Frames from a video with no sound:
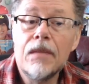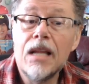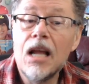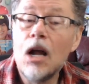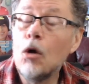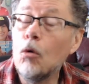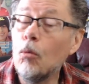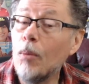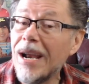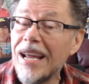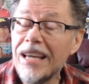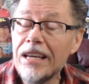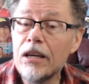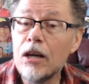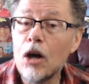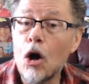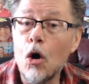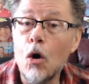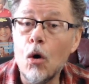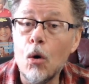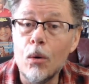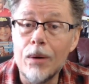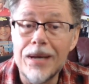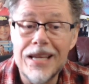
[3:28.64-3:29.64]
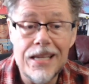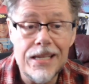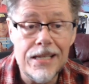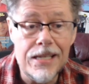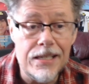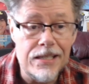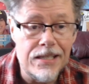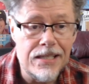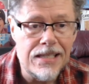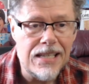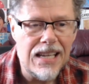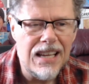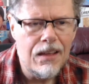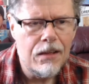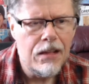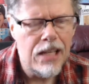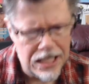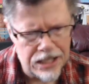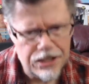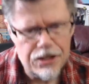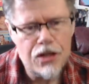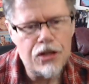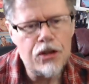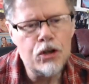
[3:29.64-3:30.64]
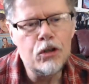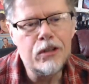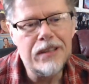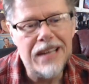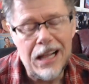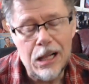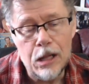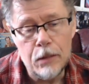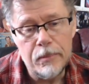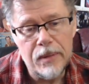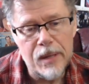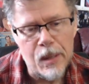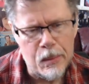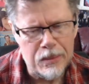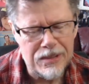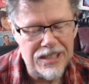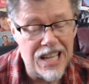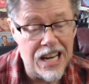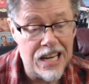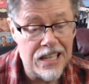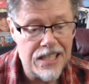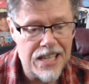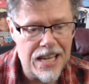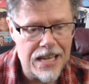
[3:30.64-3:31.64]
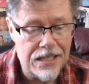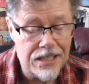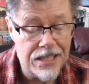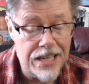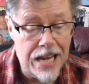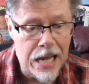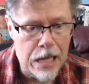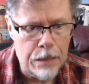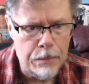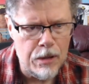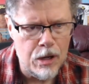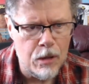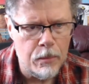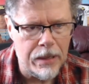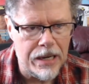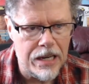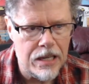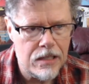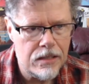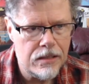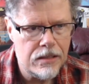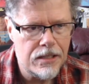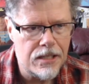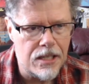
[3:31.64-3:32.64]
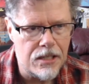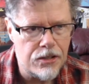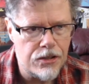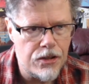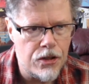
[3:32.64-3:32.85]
Ringo, his third album. I was going to say his debut, but it's his